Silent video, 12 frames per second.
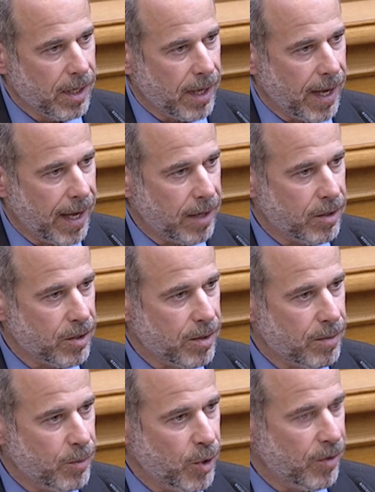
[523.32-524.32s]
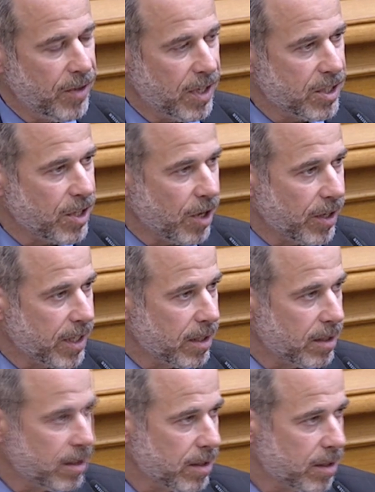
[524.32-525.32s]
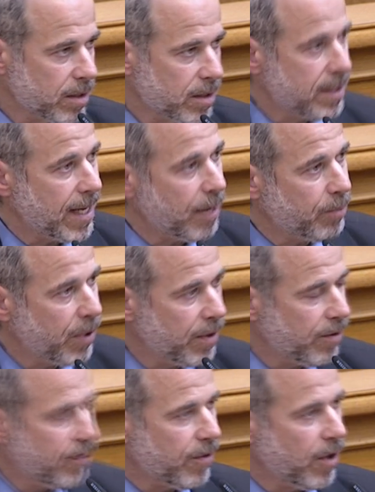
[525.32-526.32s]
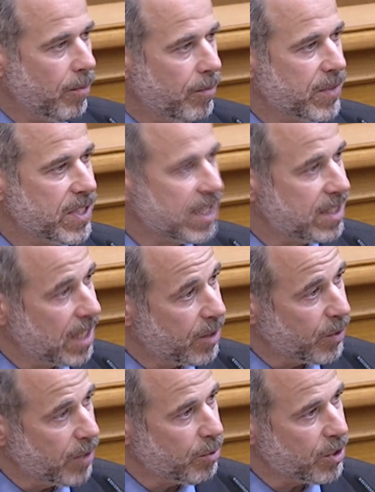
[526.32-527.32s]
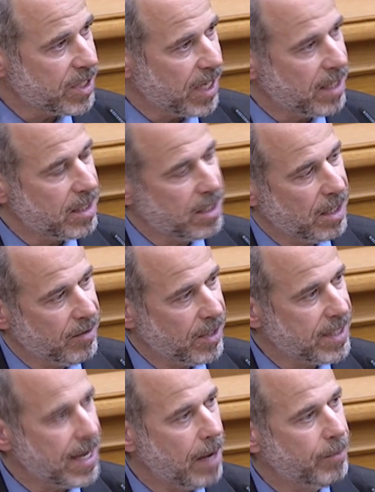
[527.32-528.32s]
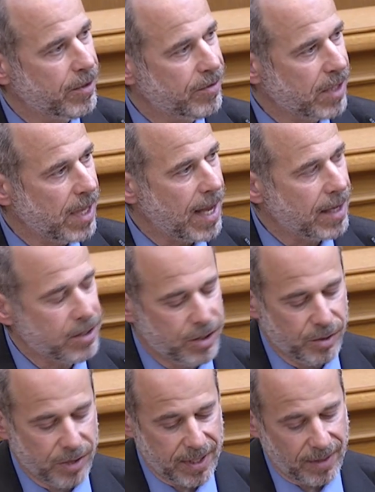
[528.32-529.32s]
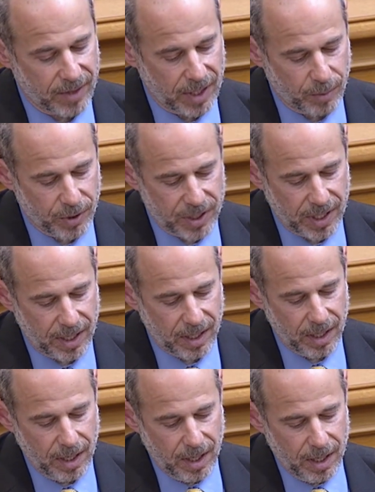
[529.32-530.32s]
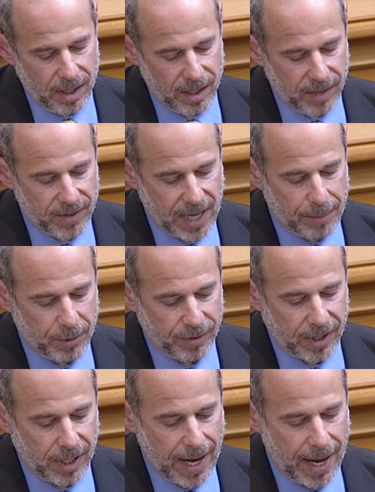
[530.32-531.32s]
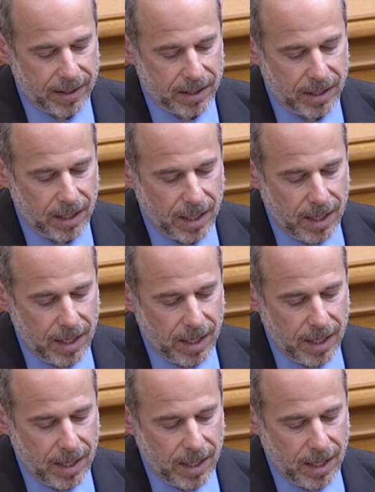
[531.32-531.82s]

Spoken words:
and moved the starting step from 63% of the top of class to 70% of top of class.